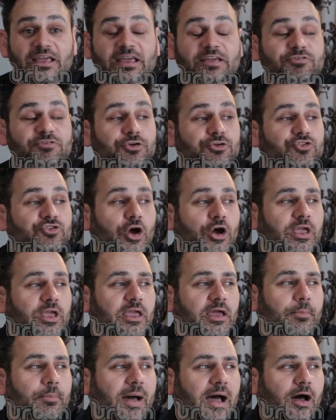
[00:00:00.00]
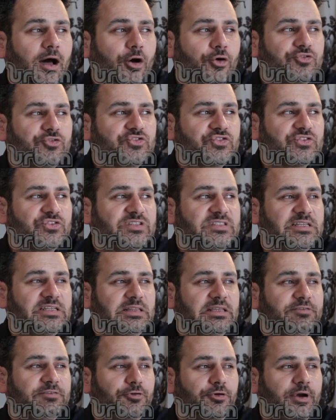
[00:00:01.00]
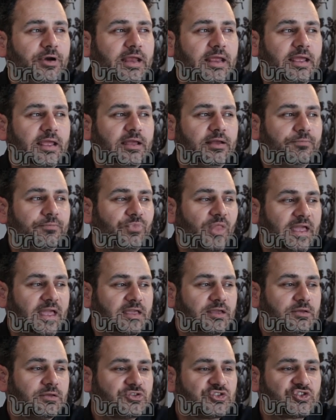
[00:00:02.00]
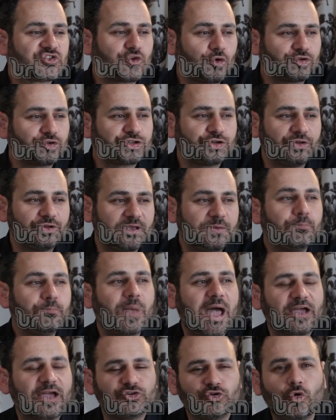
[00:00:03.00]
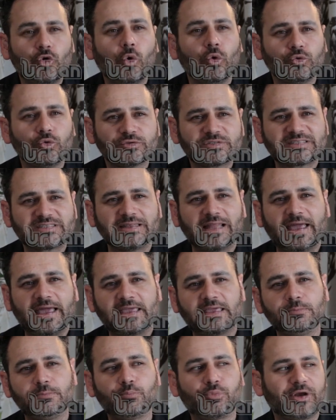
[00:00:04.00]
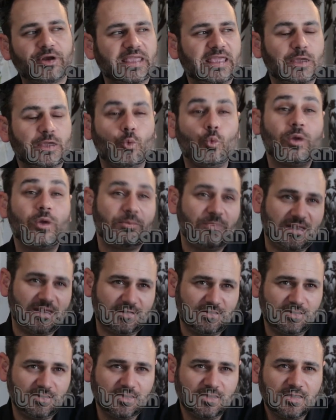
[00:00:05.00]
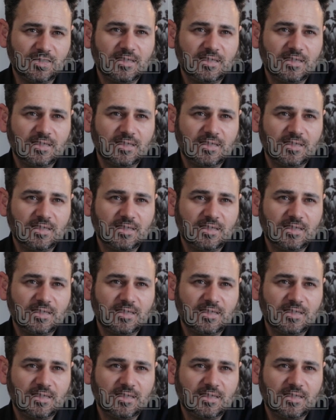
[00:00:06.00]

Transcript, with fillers: If you're talking about delivering like social impact goals, like bringing women